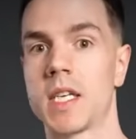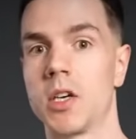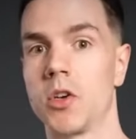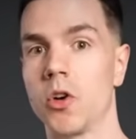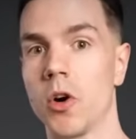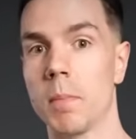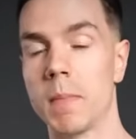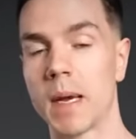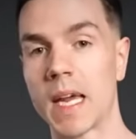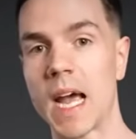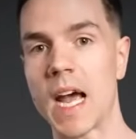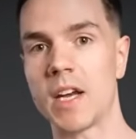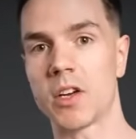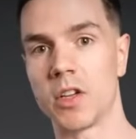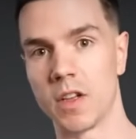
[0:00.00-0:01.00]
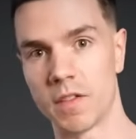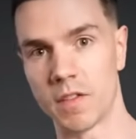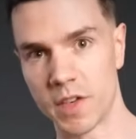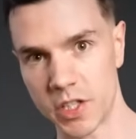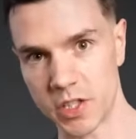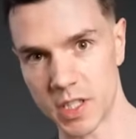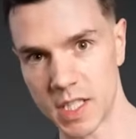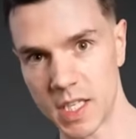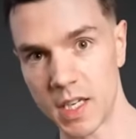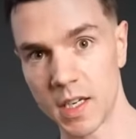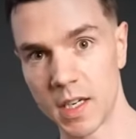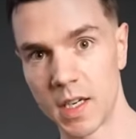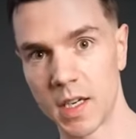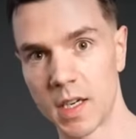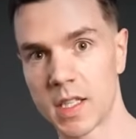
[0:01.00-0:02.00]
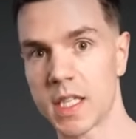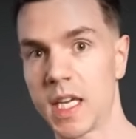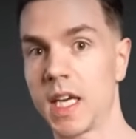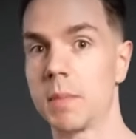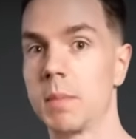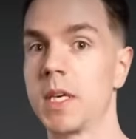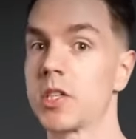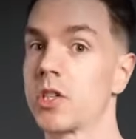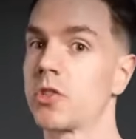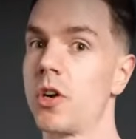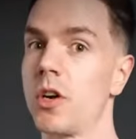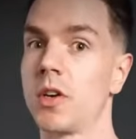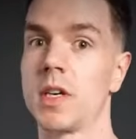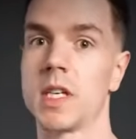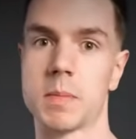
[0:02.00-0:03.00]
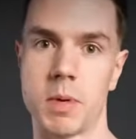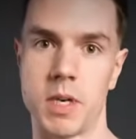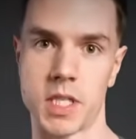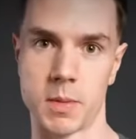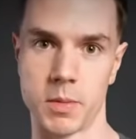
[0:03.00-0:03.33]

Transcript: Your mechanical efficiency so you can be as strong as